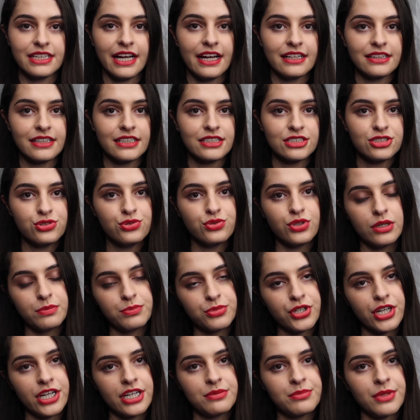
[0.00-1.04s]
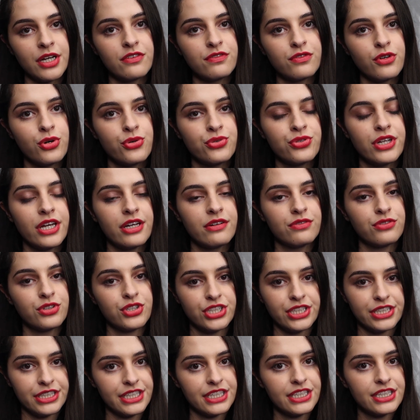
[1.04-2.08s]
I like to upgrade my phone every
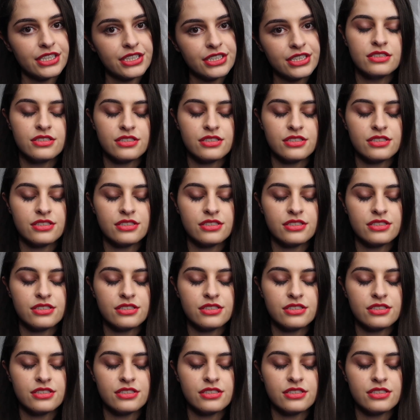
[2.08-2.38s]
year.